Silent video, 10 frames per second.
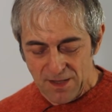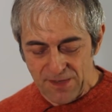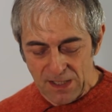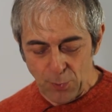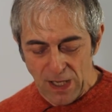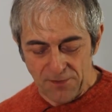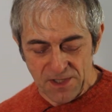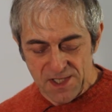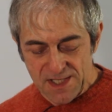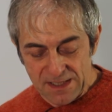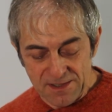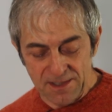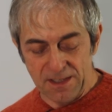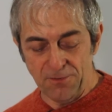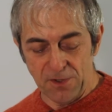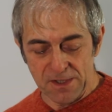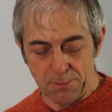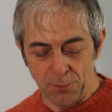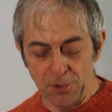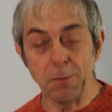Then we have the central inverter
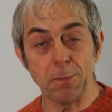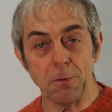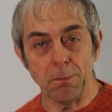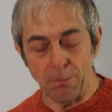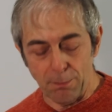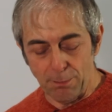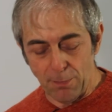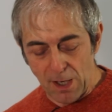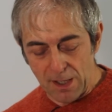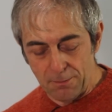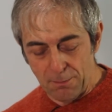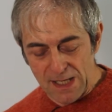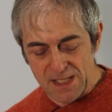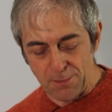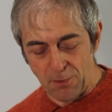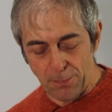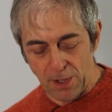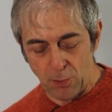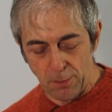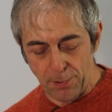multiple maximum
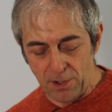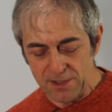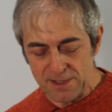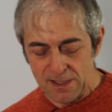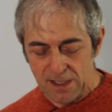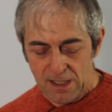power point,